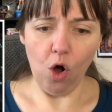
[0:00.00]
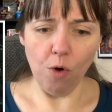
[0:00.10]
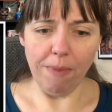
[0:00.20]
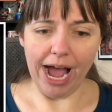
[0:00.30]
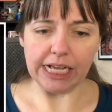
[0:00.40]

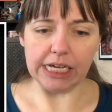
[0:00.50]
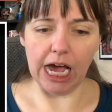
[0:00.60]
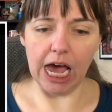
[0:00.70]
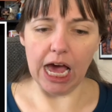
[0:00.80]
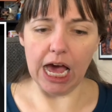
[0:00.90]
my
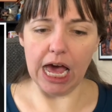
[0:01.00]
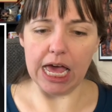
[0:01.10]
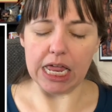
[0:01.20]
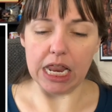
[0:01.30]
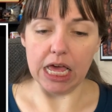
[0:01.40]

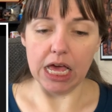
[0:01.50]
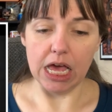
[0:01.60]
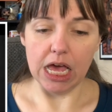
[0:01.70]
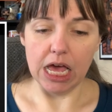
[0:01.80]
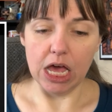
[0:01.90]
god.
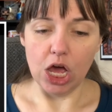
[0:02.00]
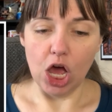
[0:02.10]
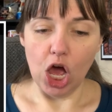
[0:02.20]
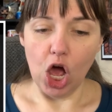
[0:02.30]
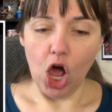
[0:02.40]

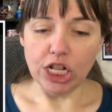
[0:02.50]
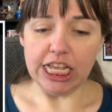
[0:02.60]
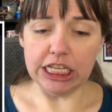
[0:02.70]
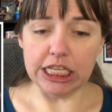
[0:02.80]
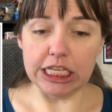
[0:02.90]

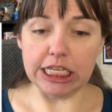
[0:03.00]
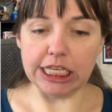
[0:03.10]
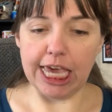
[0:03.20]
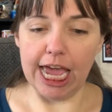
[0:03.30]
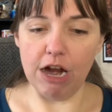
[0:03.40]
This is
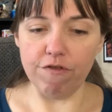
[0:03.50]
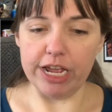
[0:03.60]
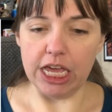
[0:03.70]
scary.